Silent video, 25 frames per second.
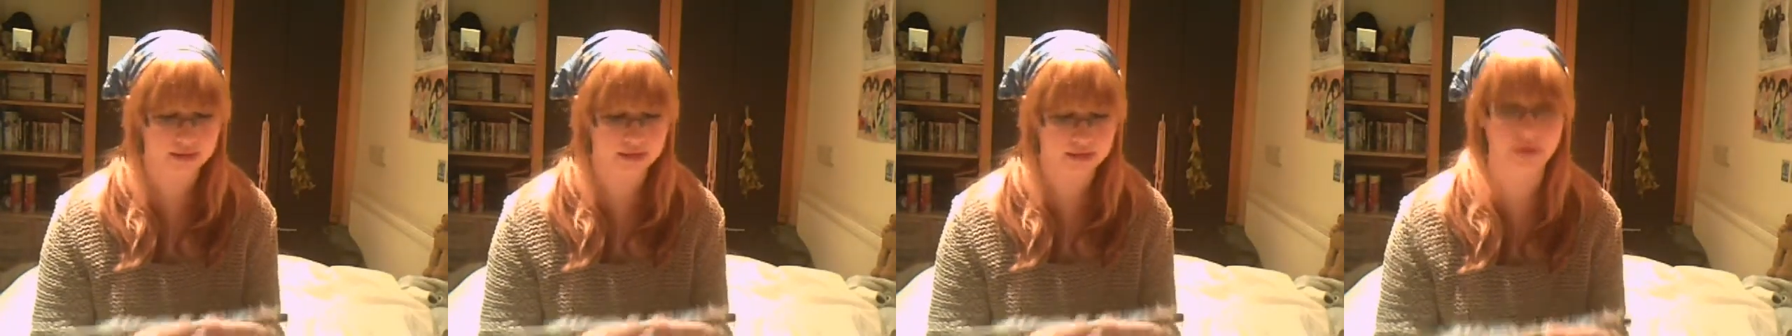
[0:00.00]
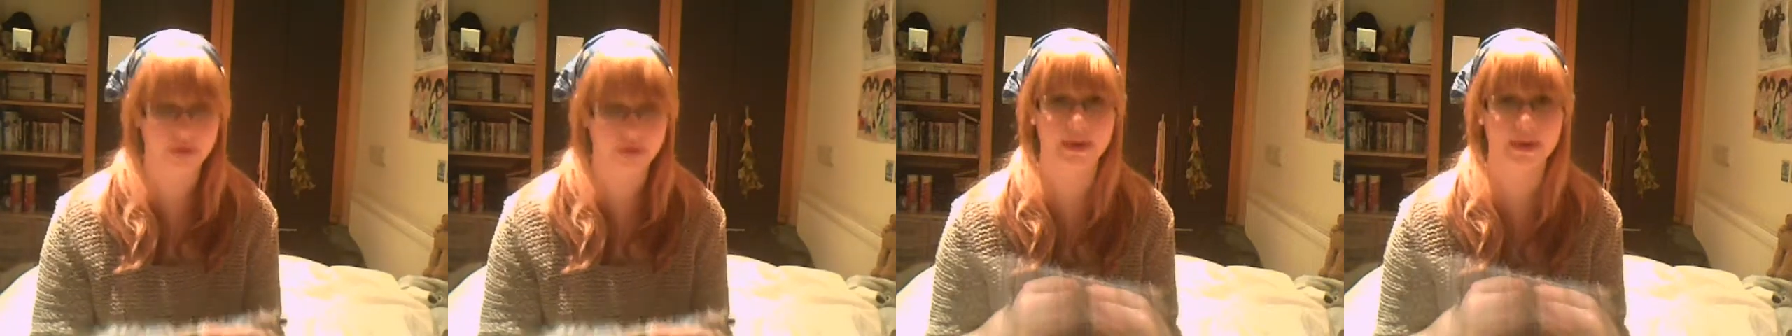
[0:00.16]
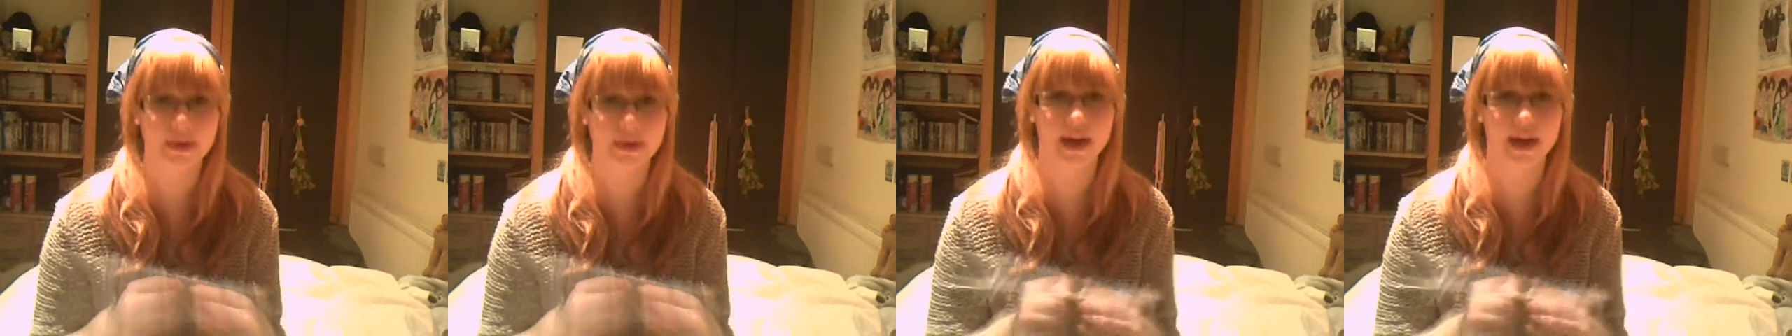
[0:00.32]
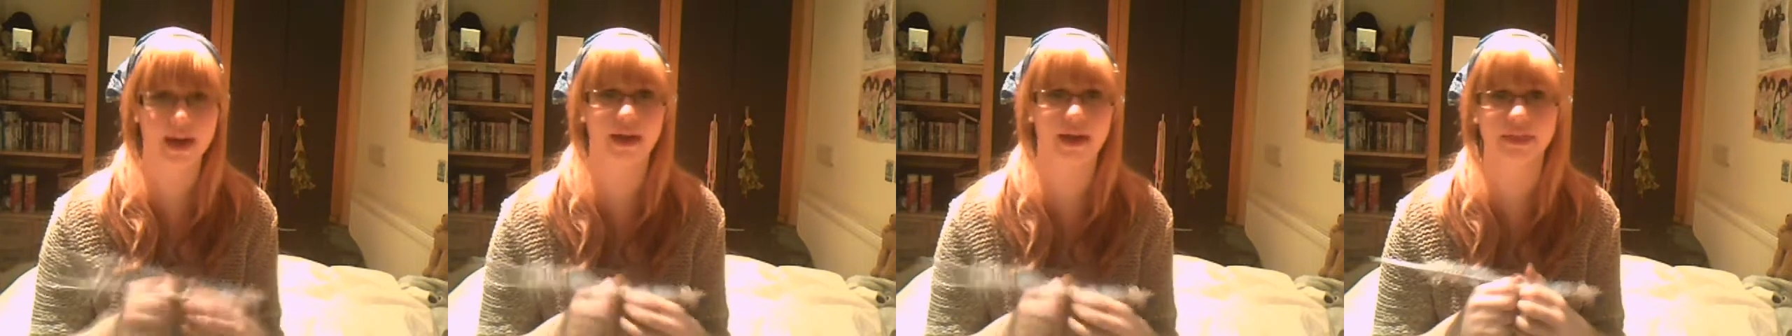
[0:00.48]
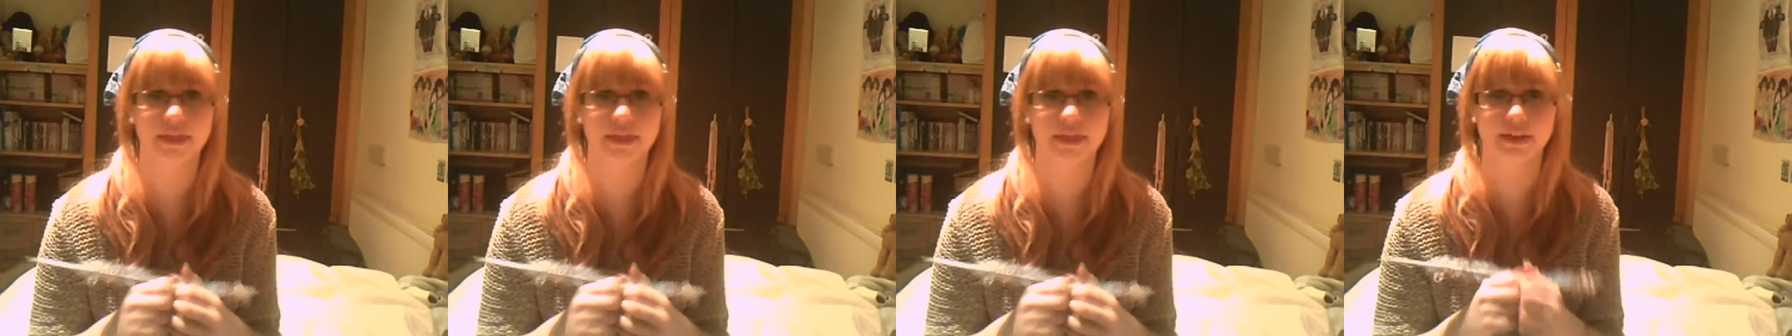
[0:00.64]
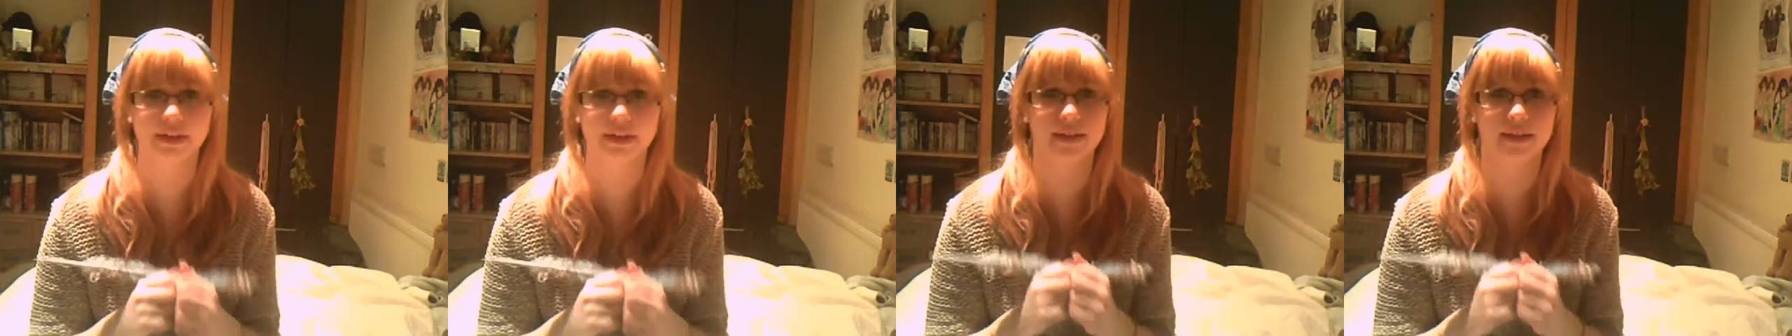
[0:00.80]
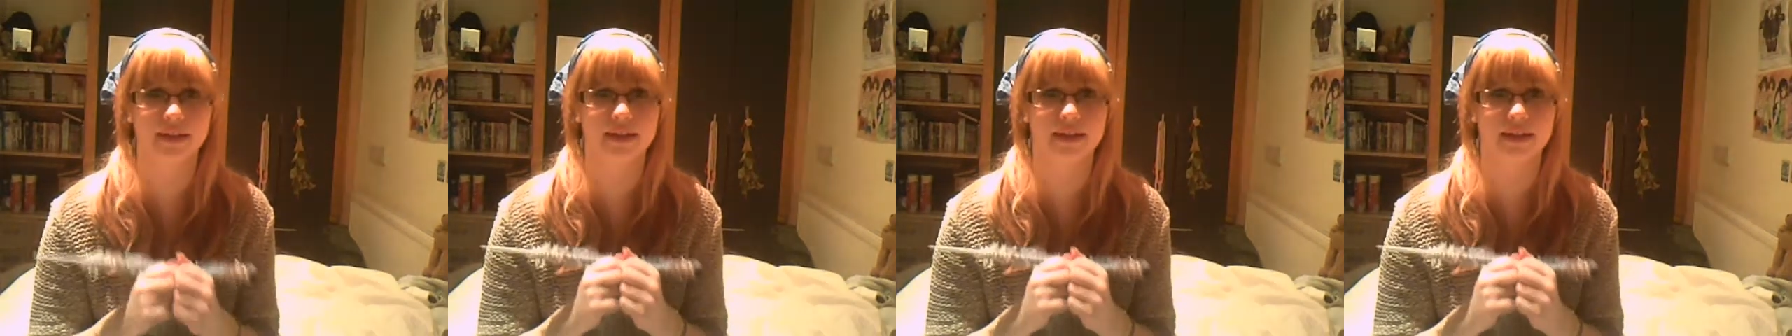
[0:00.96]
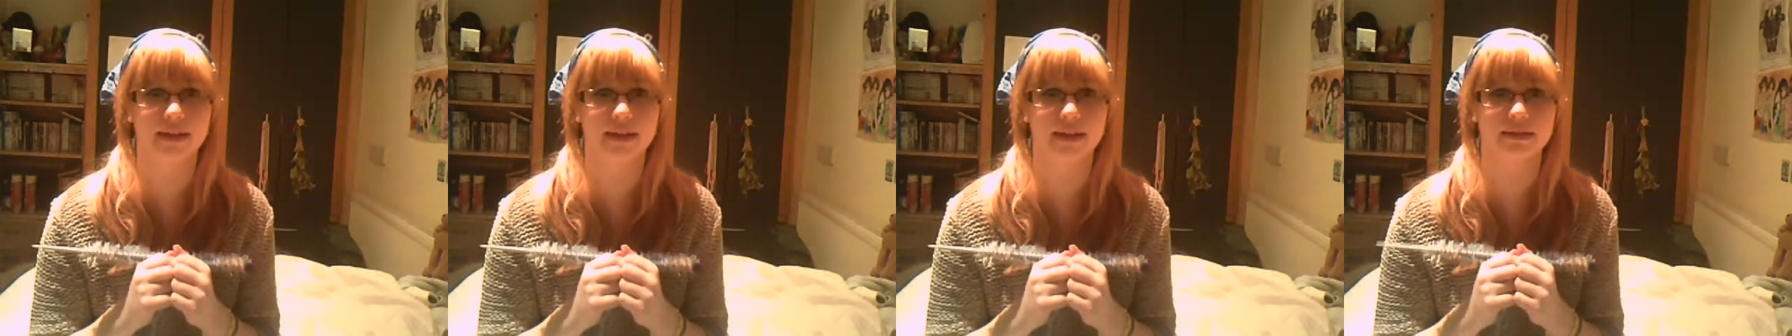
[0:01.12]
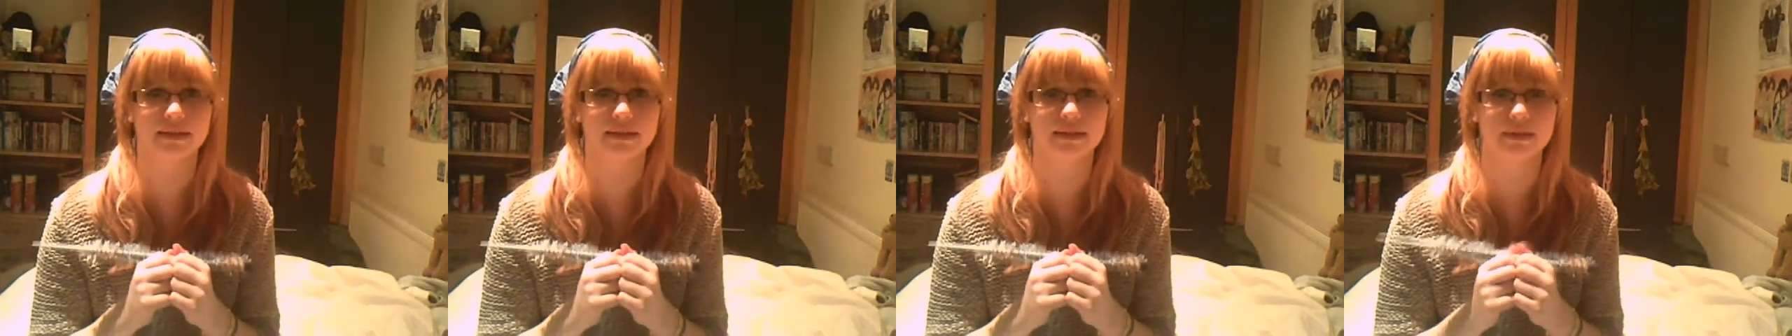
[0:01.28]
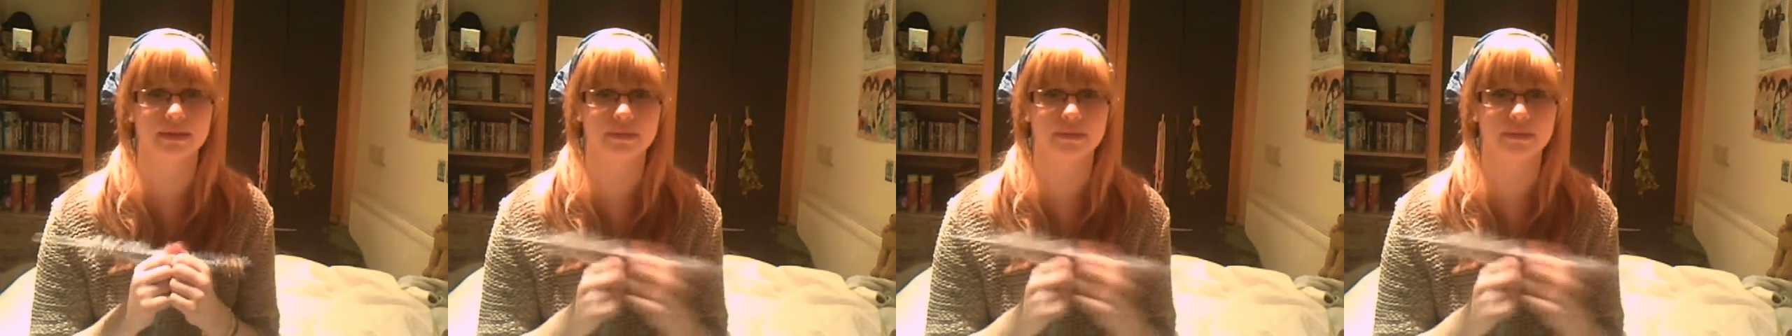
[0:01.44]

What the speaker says: So yeah, I think that's